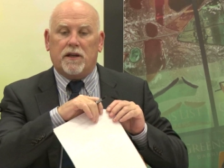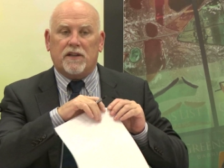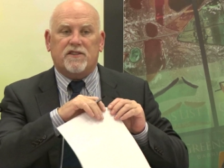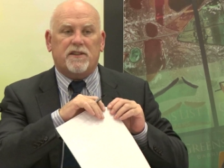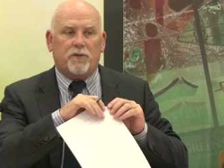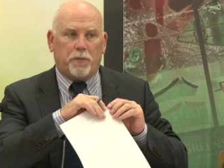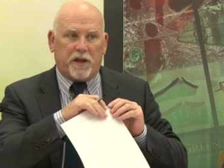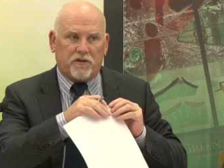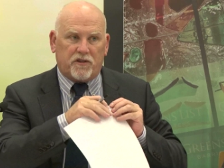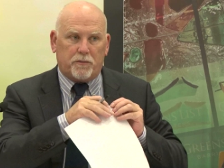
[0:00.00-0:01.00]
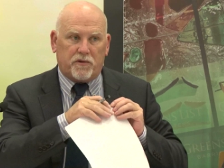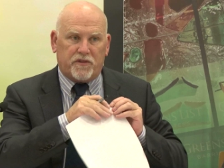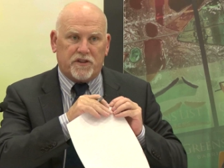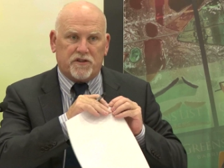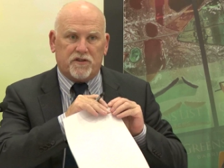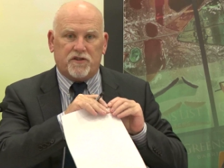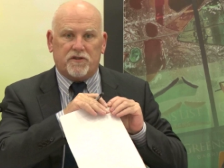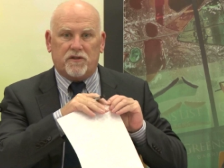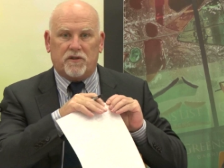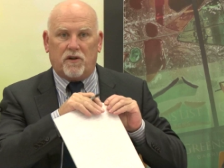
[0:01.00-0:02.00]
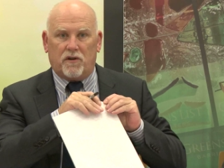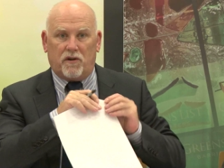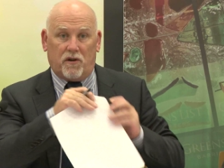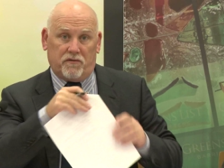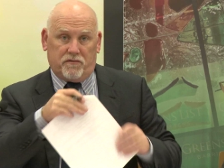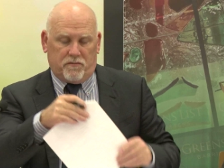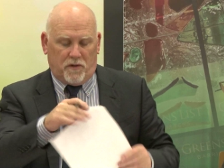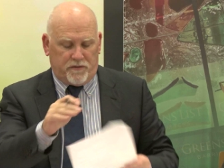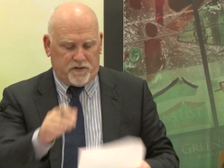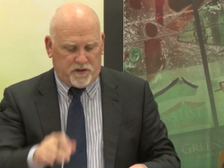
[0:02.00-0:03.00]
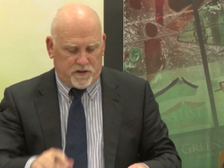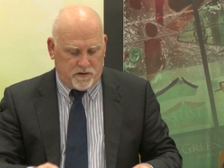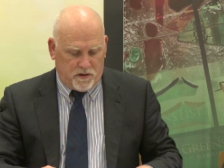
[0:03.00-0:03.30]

get civil penalty provisions, obviously,